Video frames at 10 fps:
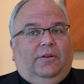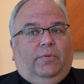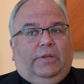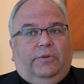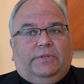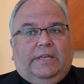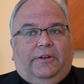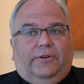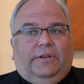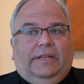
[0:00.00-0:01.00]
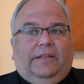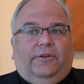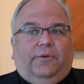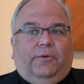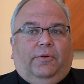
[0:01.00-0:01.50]
what you said or did
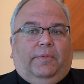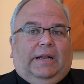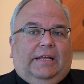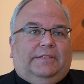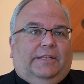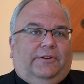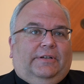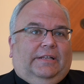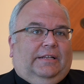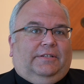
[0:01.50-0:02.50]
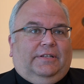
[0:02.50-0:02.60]
or what I said or did, it's